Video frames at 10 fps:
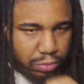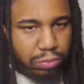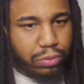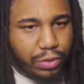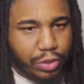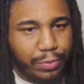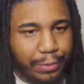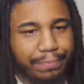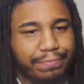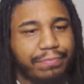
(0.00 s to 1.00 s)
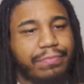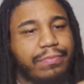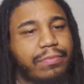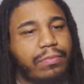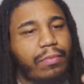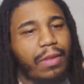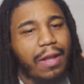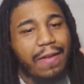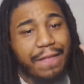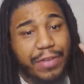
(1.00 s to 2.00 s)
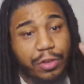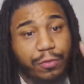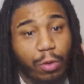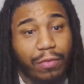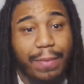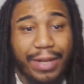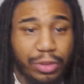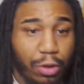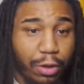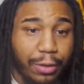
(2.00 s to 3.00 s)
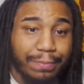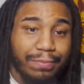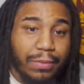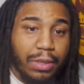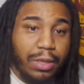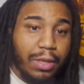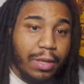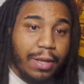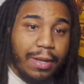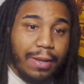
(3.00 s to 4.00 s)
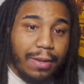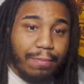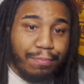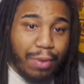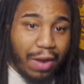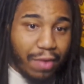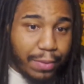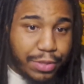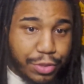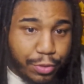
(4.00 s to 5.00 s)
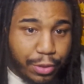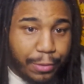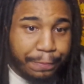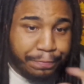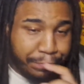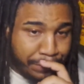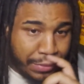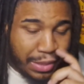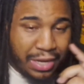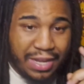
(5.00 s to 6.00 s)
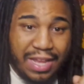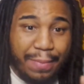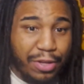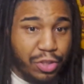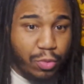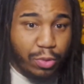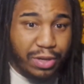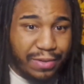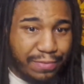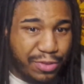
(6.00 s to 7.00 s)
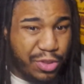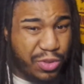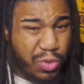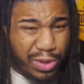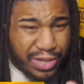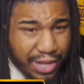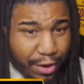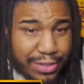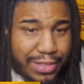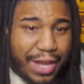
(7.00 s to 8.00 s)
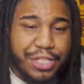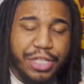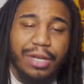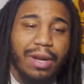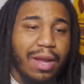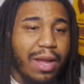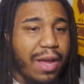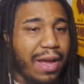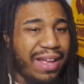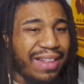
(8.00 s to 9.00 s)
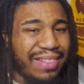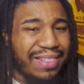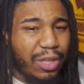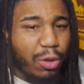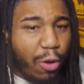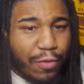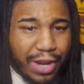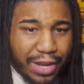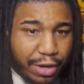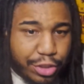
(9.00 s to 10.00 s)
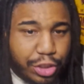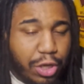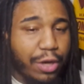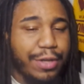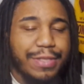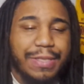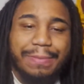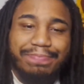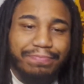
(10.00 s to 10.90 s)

Ooh, excuse me. I think those four running backs are Brian Robinson Jr. He had about 220 carries last year, a little over 800 yards.